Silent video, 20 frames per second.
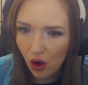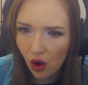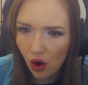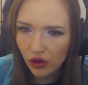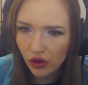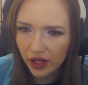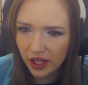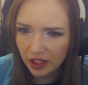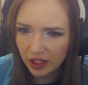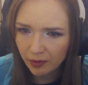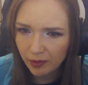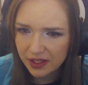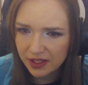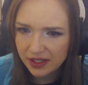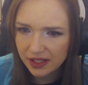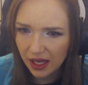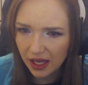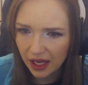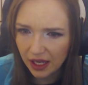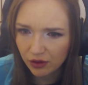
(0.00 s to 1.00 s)
All
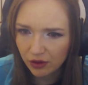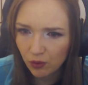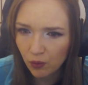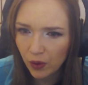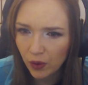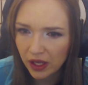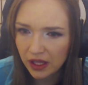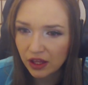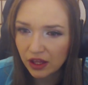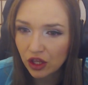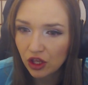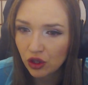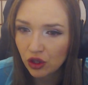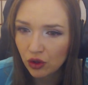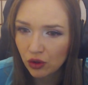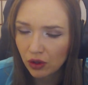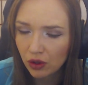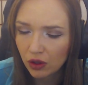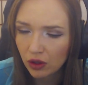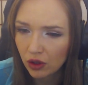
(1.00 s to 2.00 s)
enemies hit with
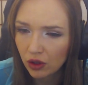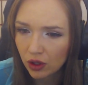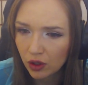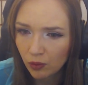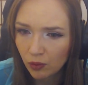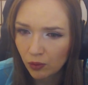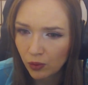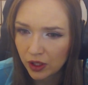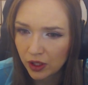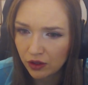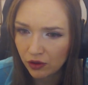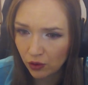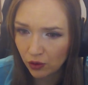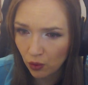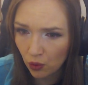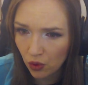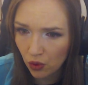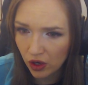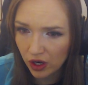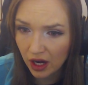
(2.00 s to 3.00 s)

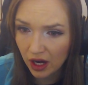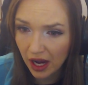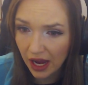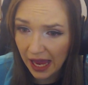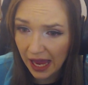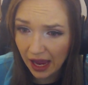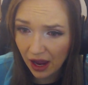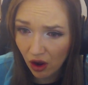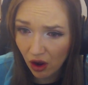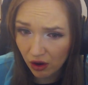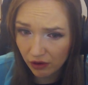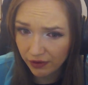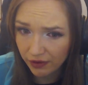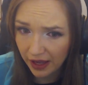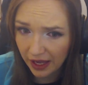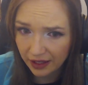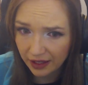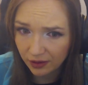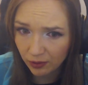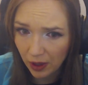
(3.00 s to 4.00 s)
your
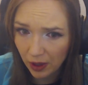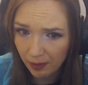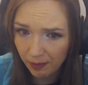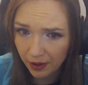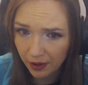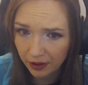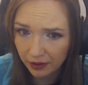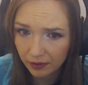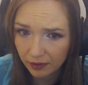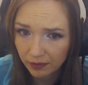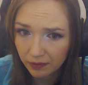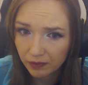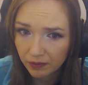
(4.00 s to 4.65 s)
offhand weapon.